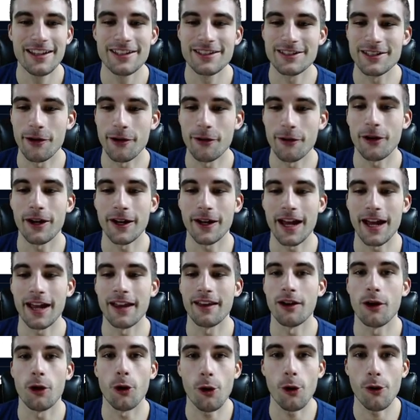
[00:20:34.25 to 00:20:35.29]
So
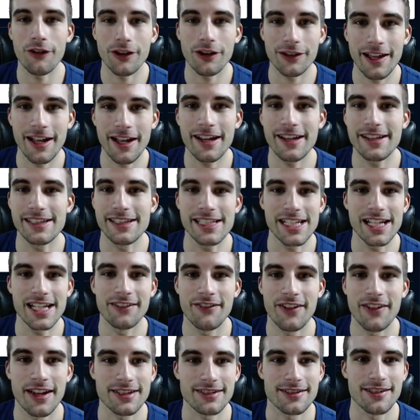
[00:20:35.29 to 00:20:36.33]
again,
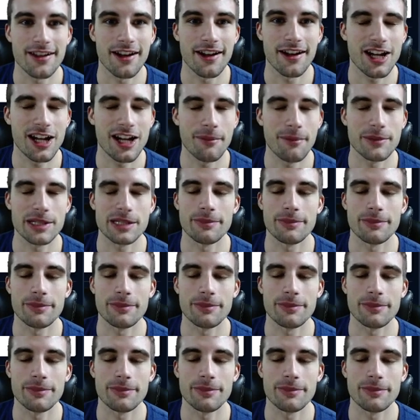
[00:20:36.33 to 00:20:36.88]
overlaydfs.com,